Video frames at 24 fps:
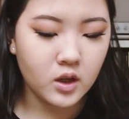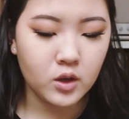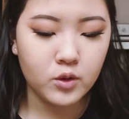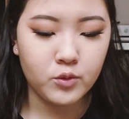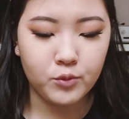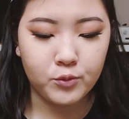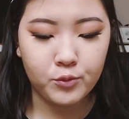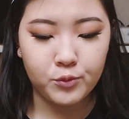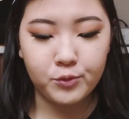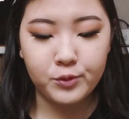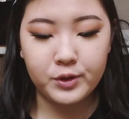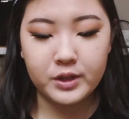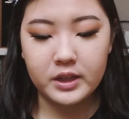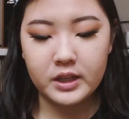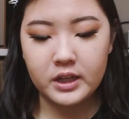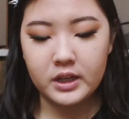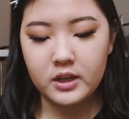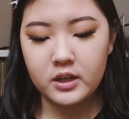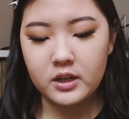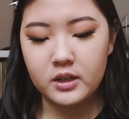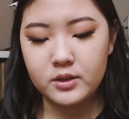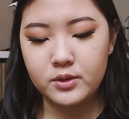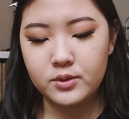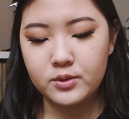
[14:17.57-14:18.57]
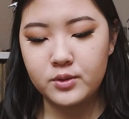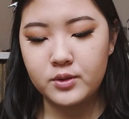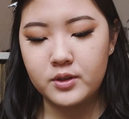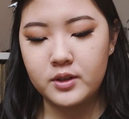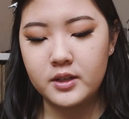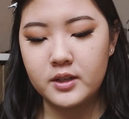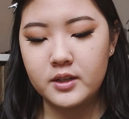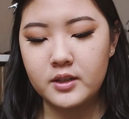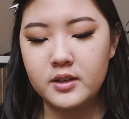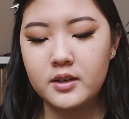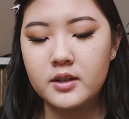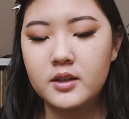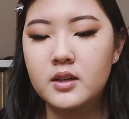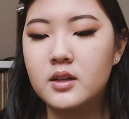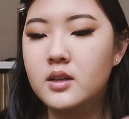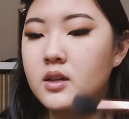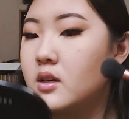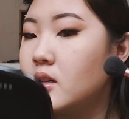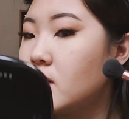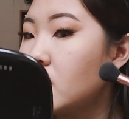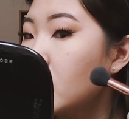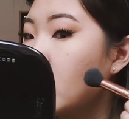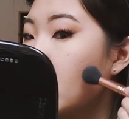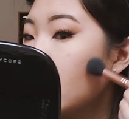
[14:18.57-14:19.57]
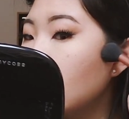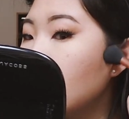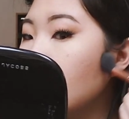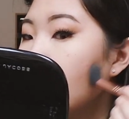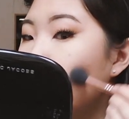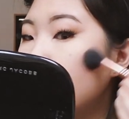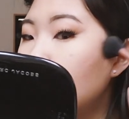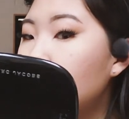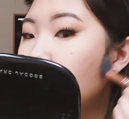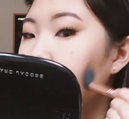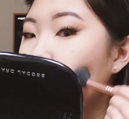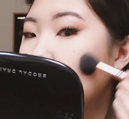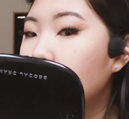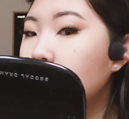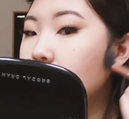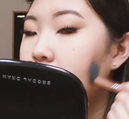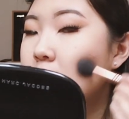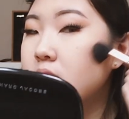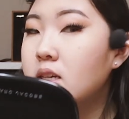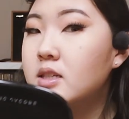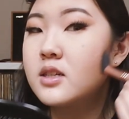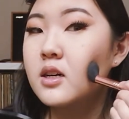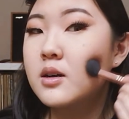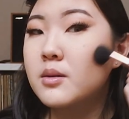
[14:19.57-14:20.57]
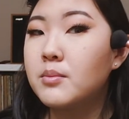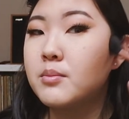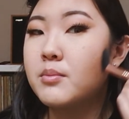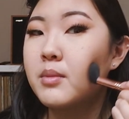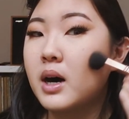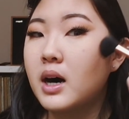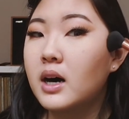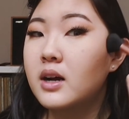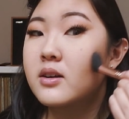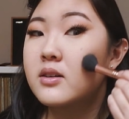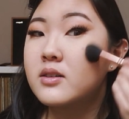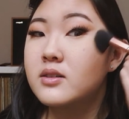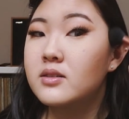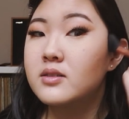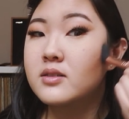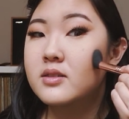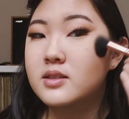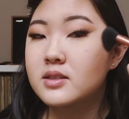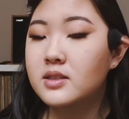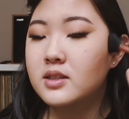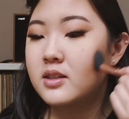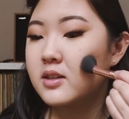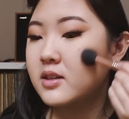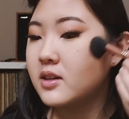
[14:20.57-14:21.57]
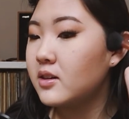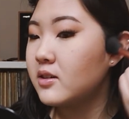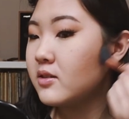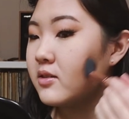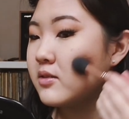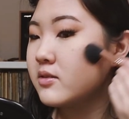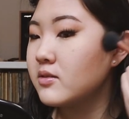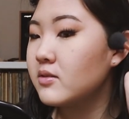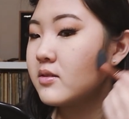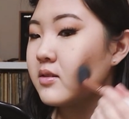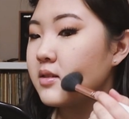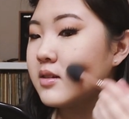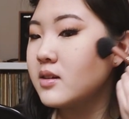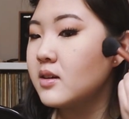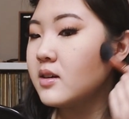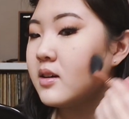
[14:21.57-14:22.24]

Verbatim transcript: really contour, you know? Like these are models, you know?